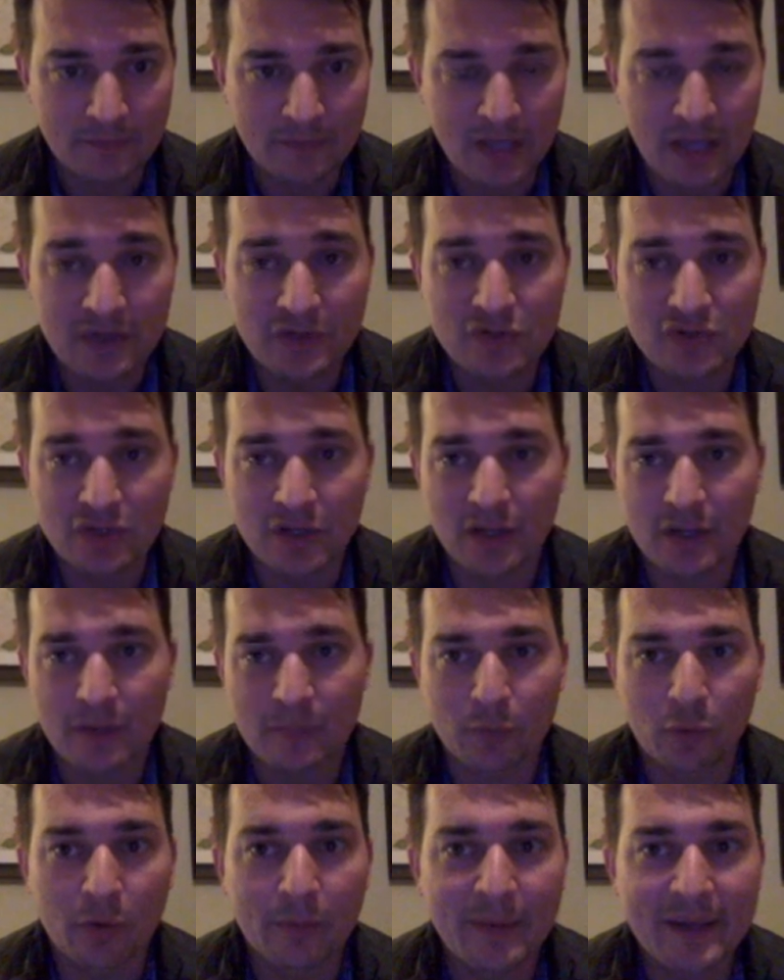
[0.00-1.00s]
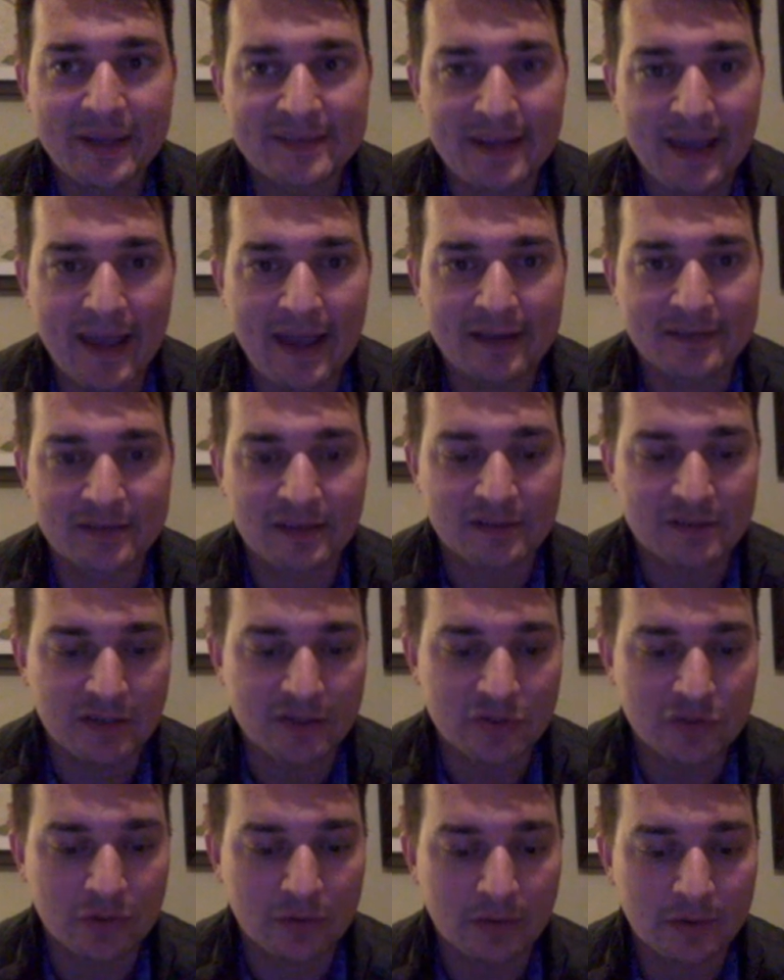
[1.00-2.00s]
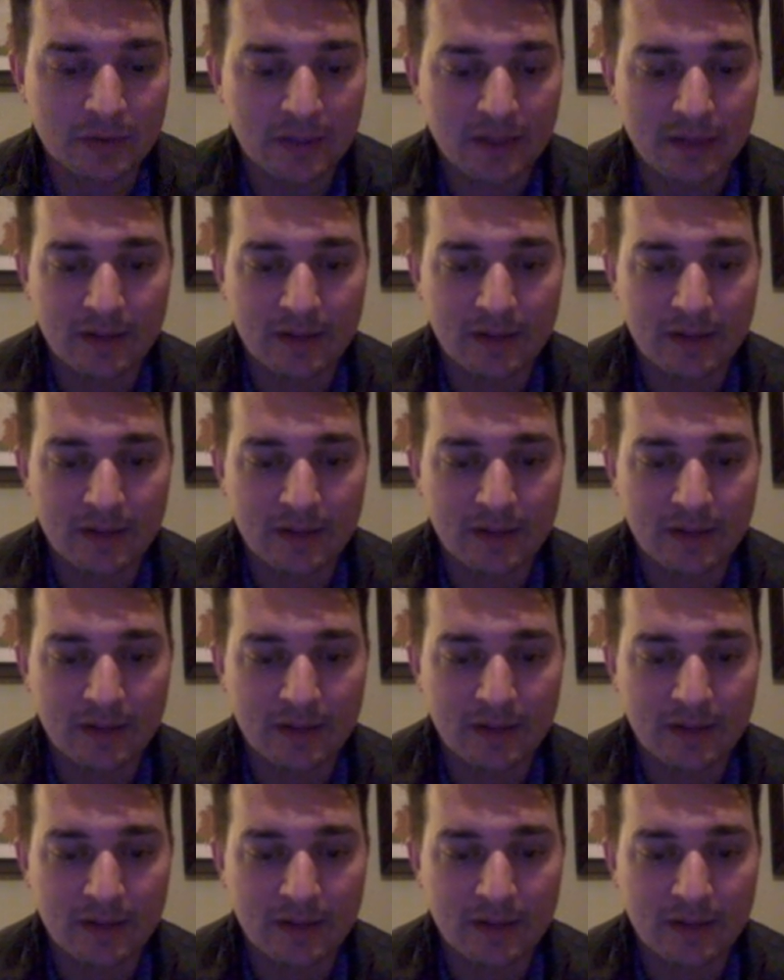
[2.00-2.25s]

And you should look up role-based access control.